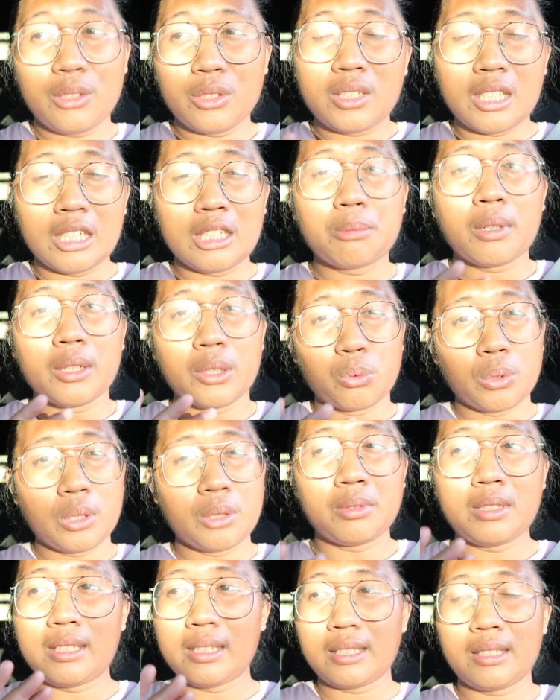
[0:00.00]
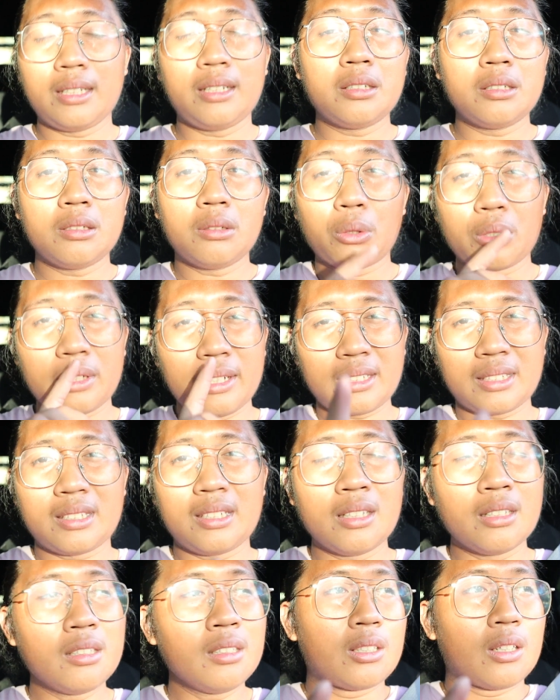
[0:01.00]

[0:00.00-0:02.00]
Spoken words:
to change my rims this year or next year,